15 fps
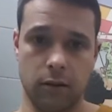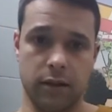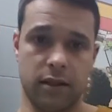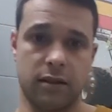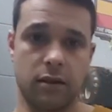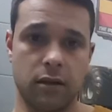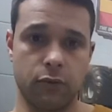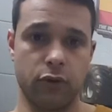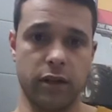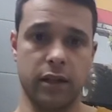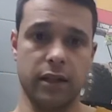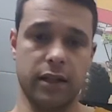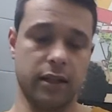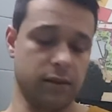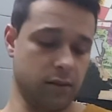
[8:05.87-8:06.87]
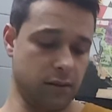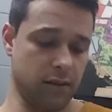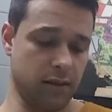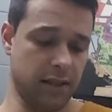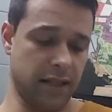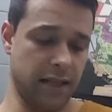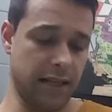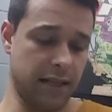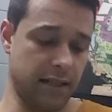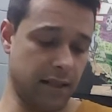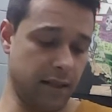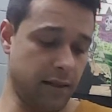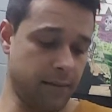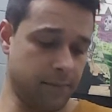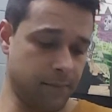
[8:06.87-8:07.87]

it's not really easy